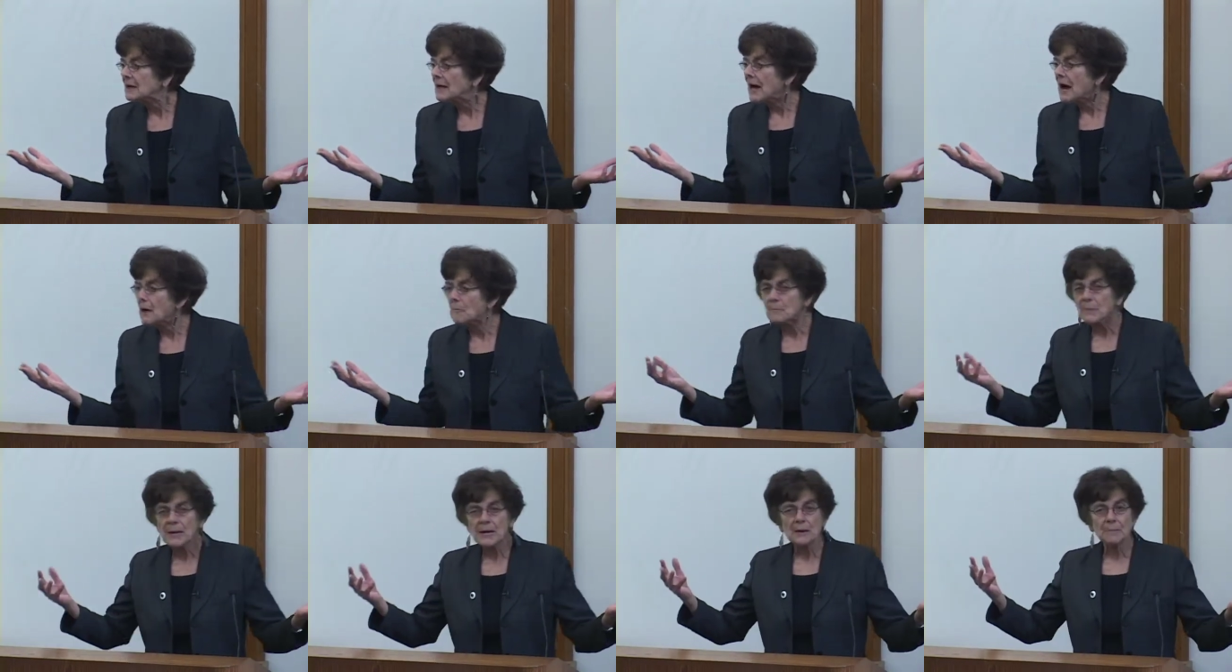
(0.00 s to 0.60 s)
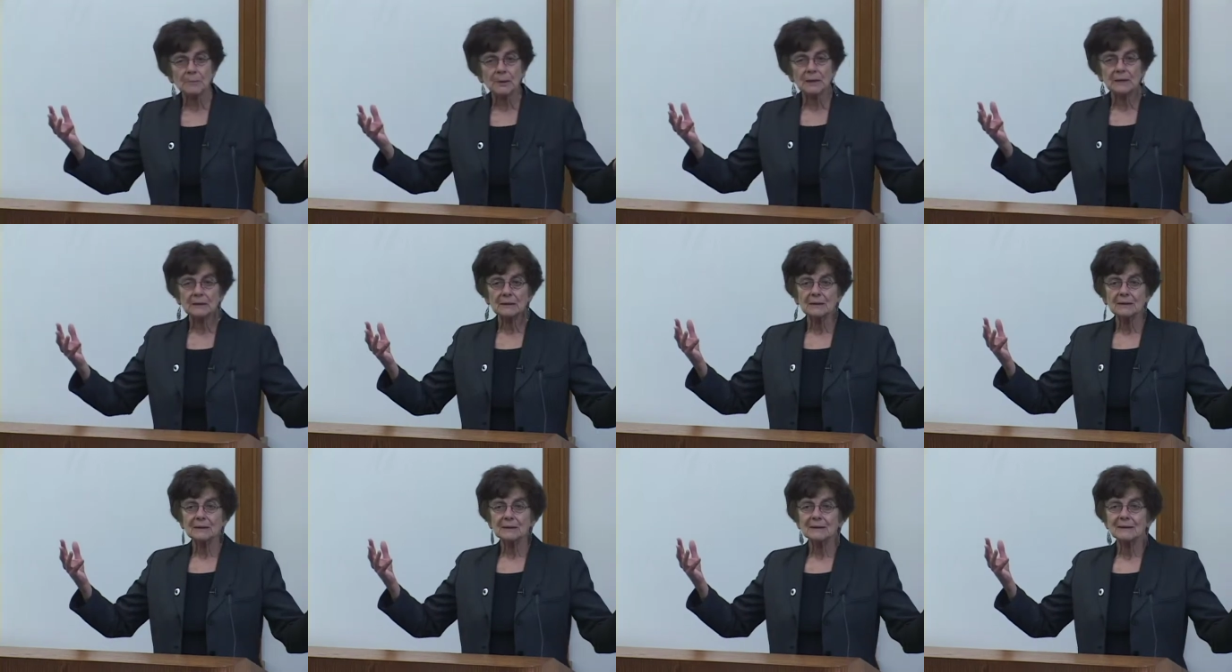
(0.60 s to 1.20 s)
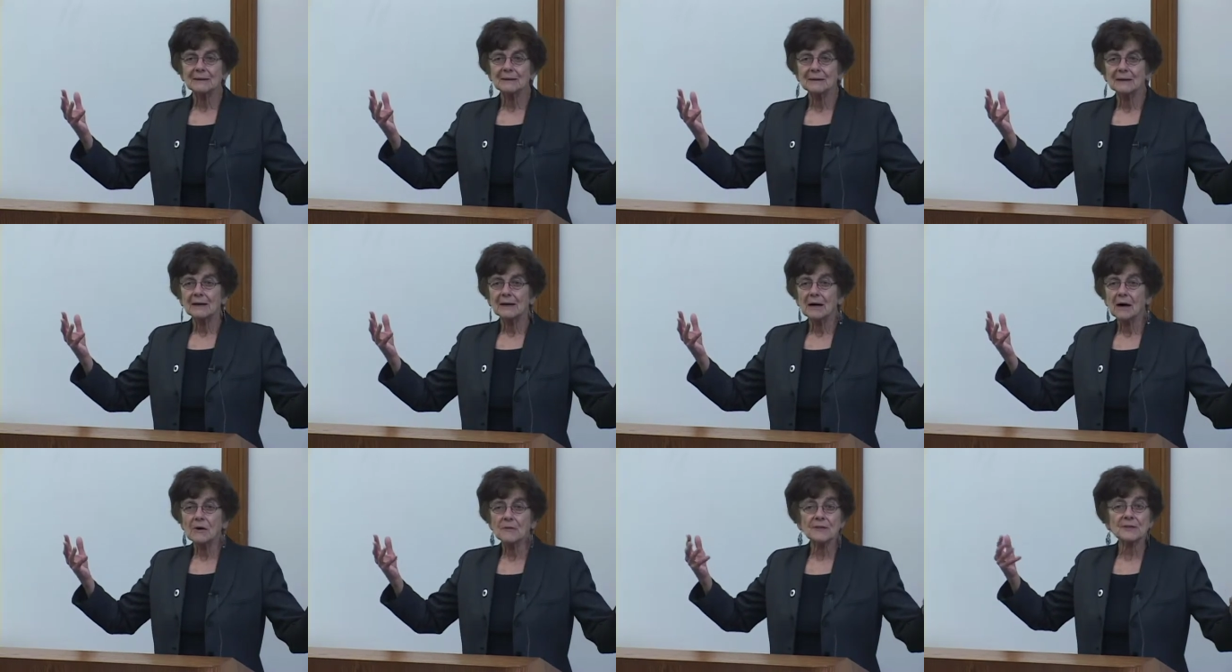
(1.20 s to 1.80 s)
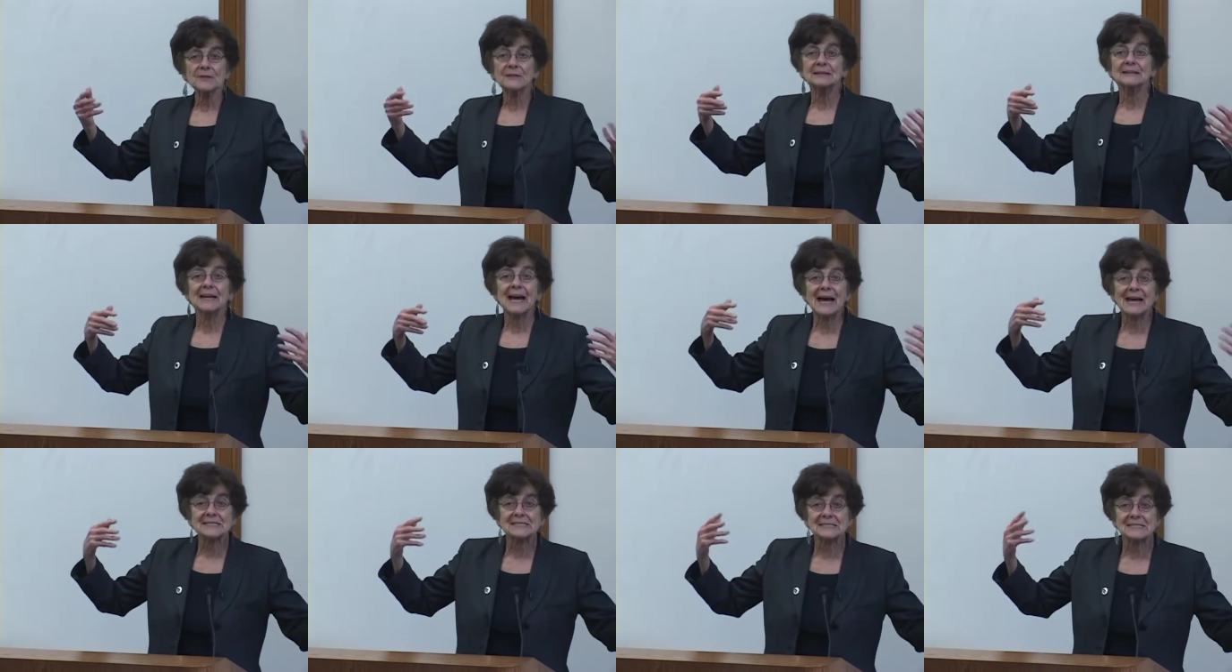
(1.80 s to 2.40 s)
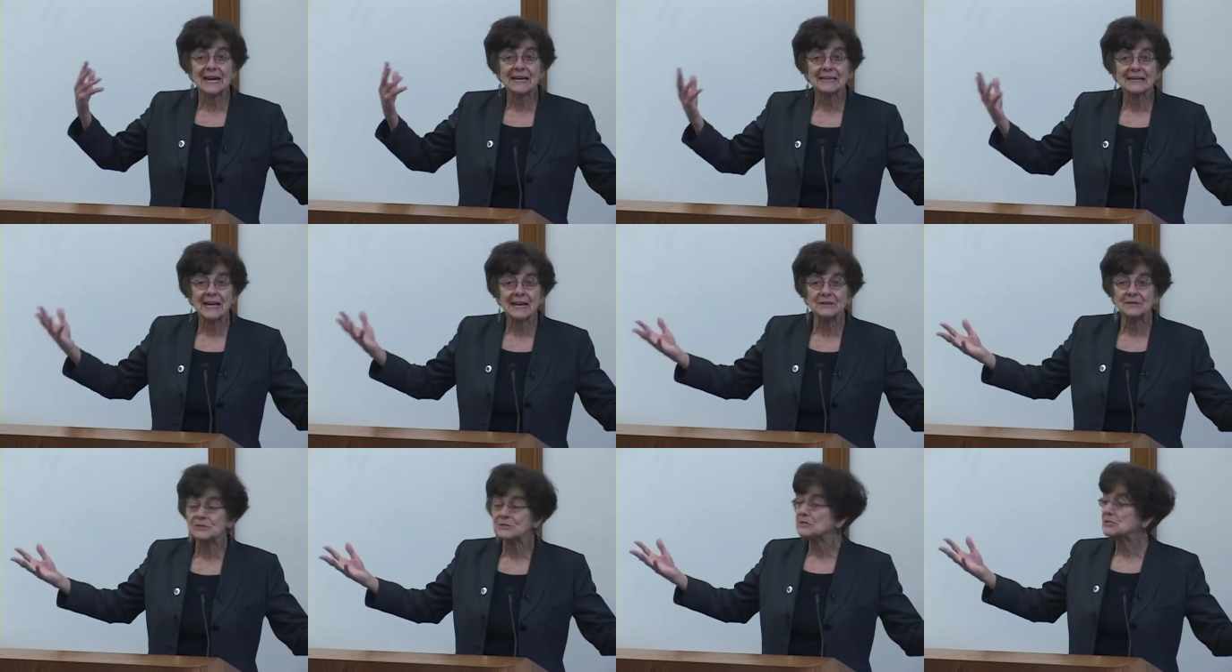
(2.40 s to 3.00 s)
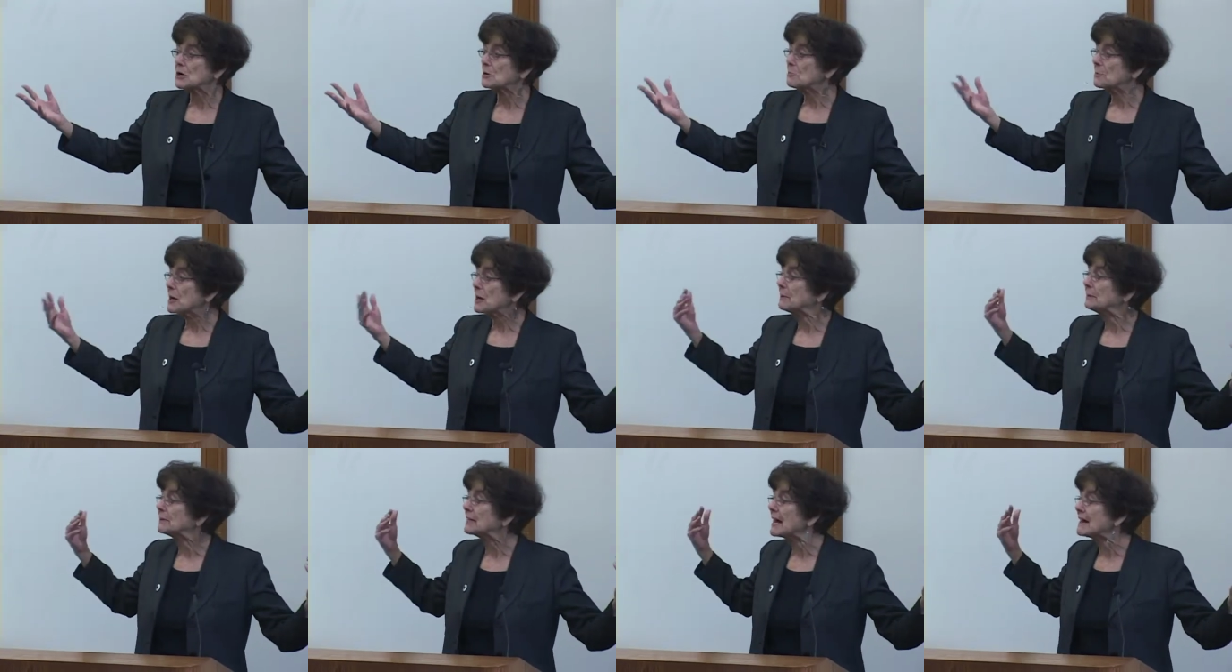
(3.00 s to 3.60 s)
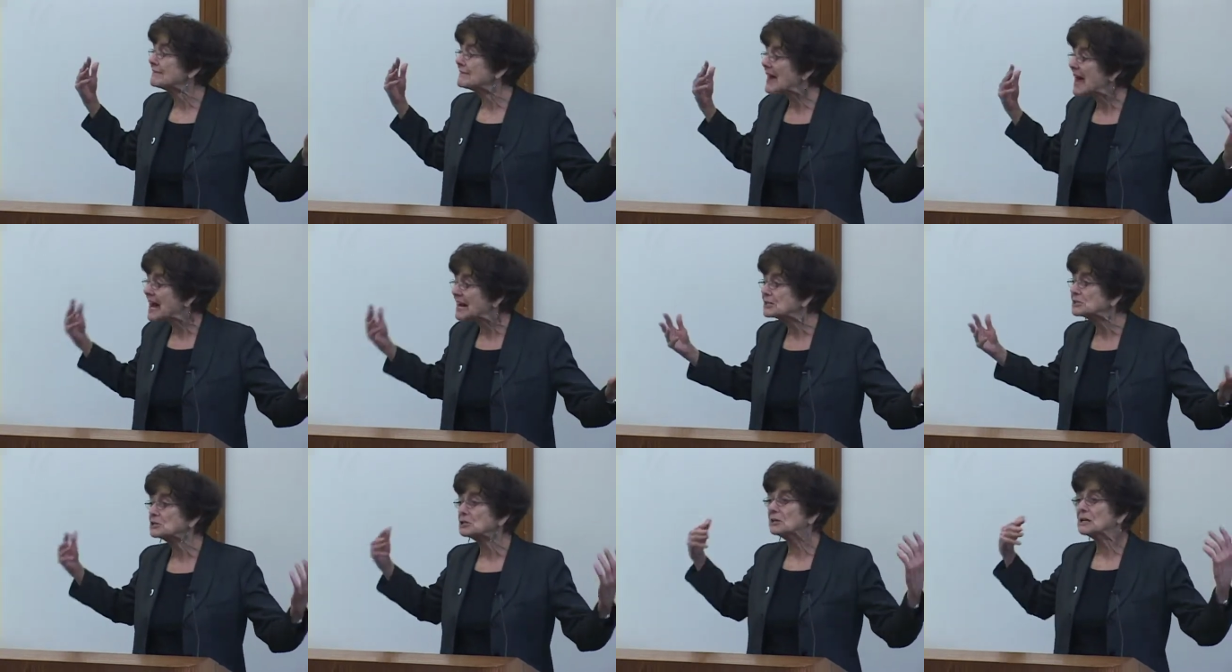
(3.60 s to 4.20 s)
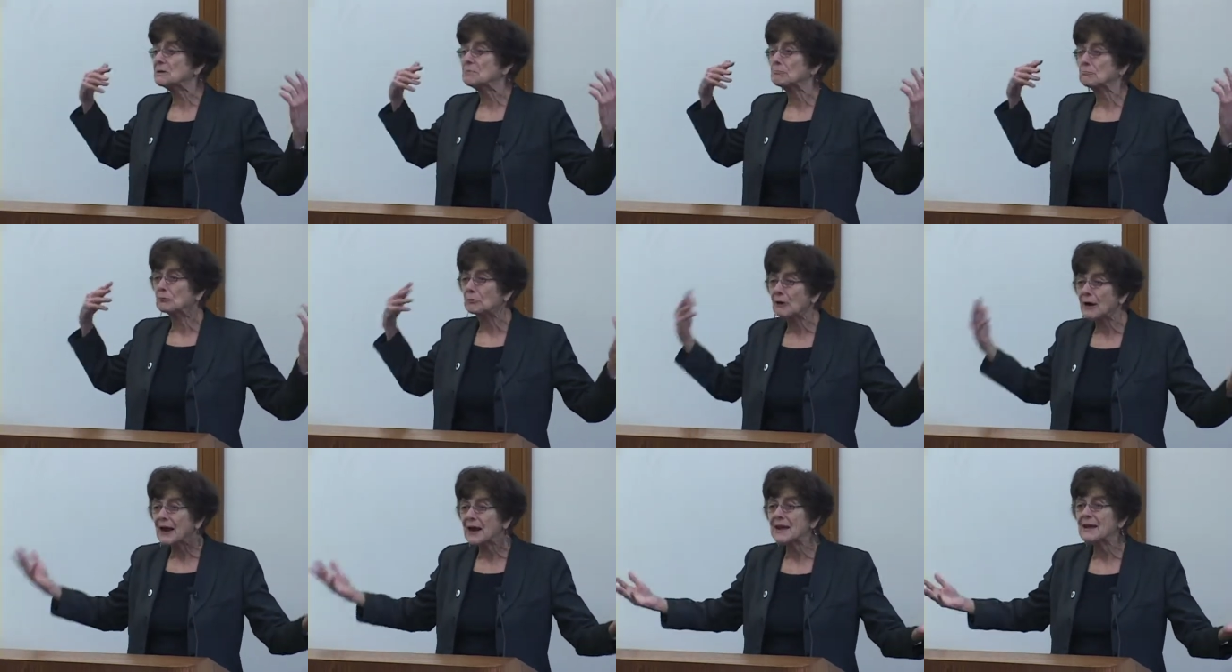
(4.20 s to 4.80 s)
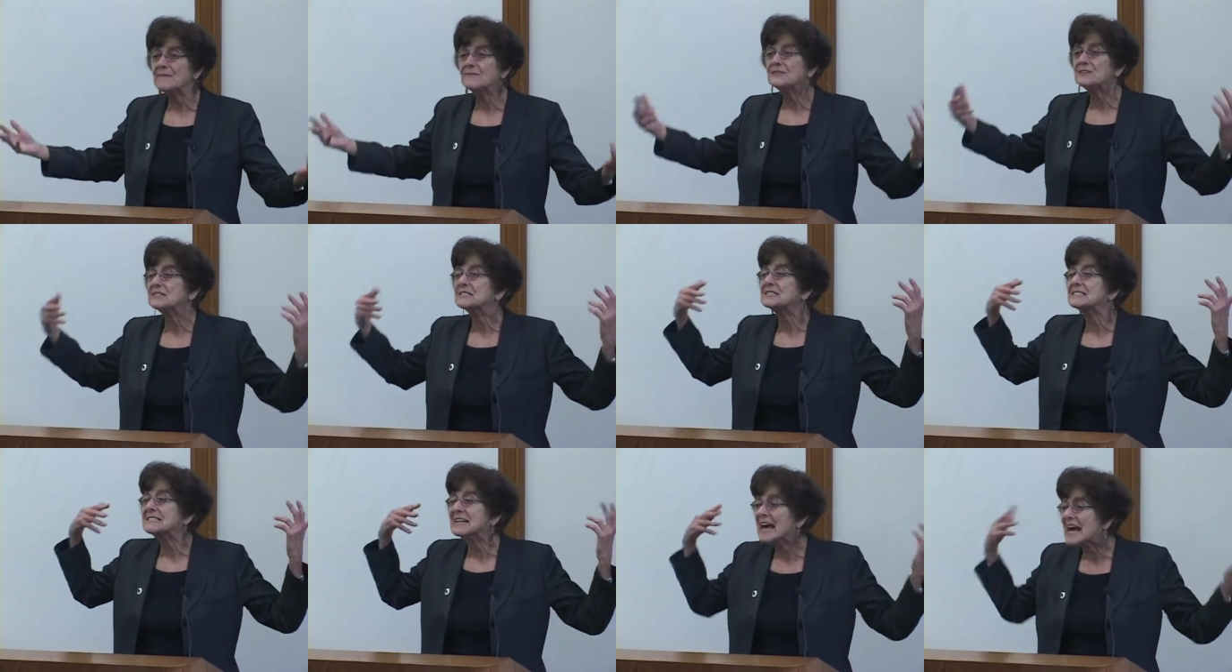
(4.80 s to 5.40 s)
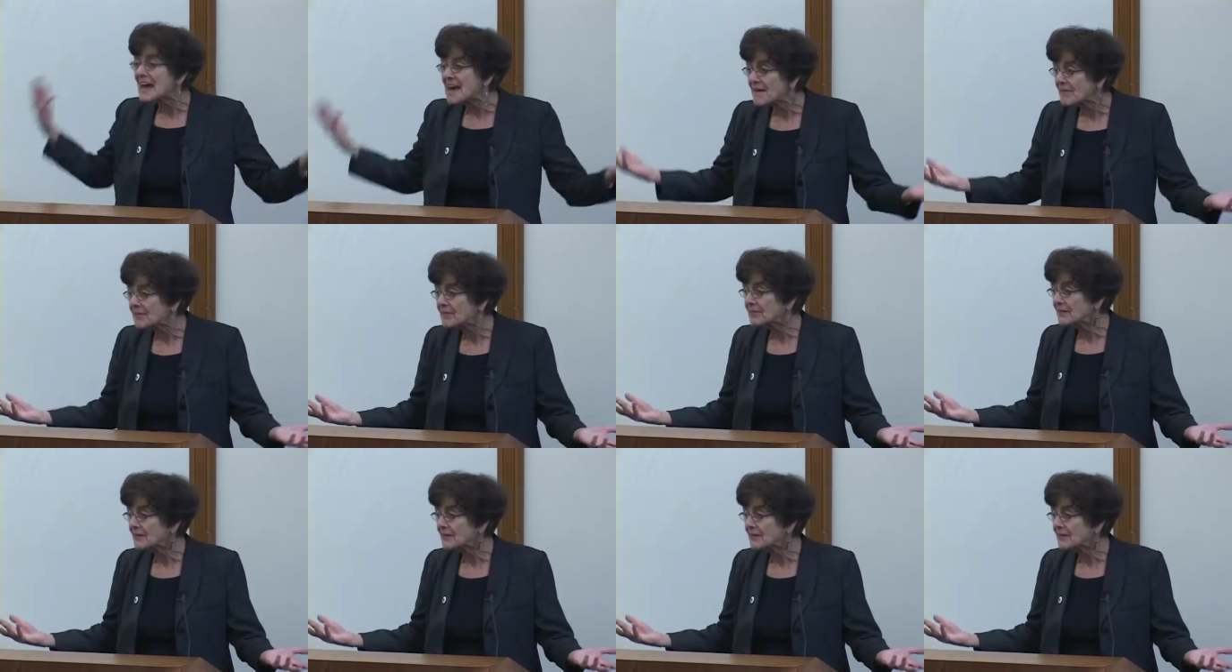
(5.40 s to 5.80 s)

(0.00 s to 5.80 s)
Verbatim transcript: how people over the last decade or so, people have actually braved death